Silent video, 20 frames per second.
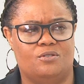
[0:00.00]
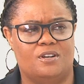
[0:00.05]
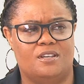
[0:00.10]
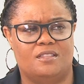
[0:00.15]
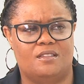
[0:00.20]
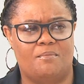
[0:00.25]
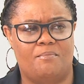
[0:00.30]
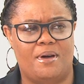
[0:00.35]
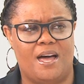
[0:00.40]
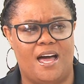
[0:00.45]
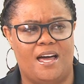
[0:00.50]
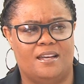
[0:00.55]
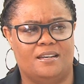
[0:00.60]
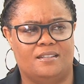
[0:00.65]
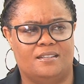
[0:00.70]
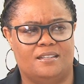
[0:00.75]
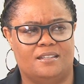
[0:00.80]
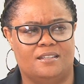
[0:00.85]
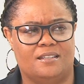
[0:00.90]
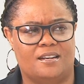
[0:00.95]
join the
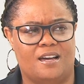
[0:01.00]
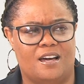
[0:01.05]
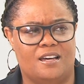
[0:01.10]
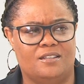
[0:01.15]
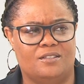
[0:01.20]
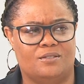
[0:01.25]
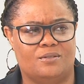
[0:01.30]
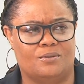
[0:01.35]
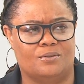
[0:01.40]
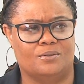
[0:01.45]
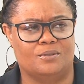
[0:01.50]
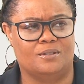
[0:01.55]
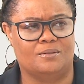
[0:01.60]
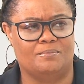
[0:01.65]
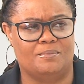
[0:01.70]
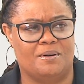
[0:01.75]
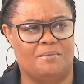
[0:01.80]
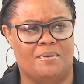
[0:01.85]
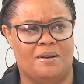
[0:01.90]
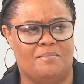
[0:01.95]
band in high school.
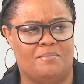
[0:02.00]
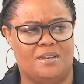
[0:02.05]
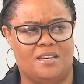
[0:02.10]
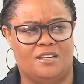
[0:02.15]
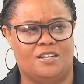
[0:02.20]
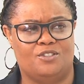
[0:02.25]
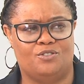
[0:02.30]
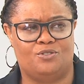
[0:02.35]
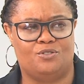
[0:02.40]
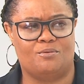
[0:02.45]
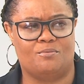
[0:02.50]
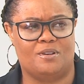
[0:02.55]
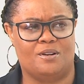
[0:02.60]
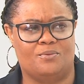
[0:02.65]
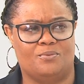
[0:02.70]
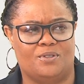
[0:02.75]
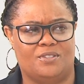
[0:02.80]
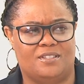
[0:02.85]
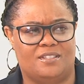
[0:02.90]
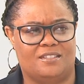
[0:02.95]
But my main
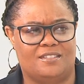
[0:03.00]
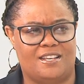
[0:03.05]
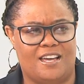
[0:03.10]
instrument was the